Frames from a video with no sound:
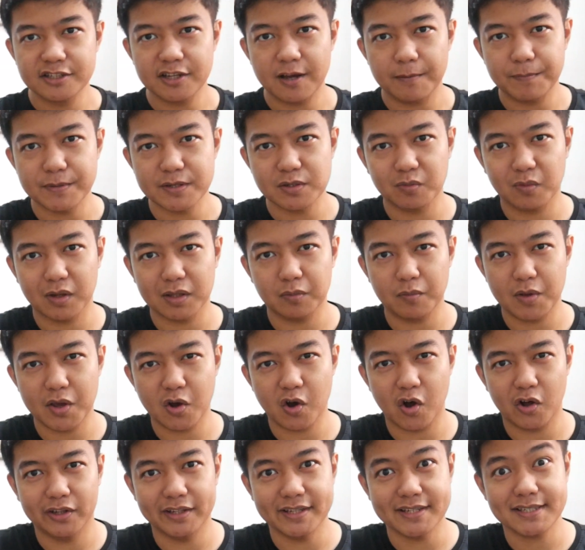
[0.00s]
up is what we
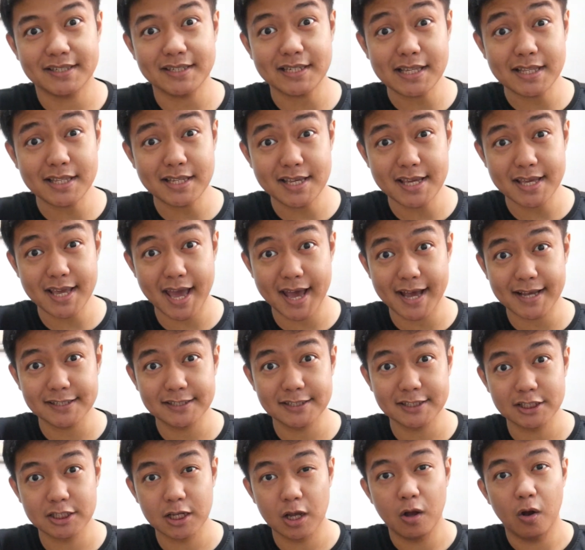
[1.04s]
call the
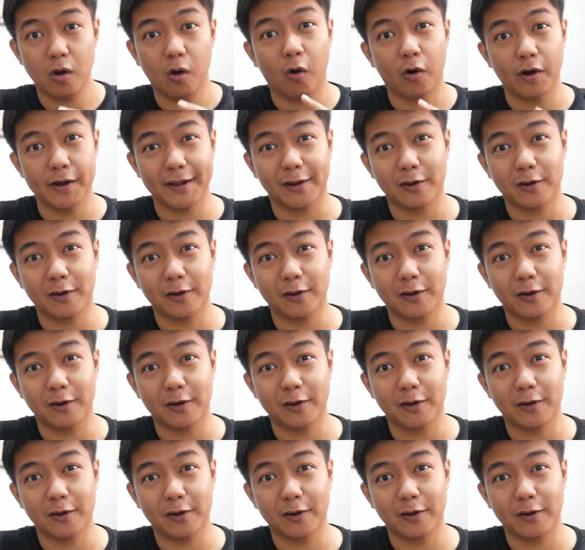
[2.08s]
CTS, or the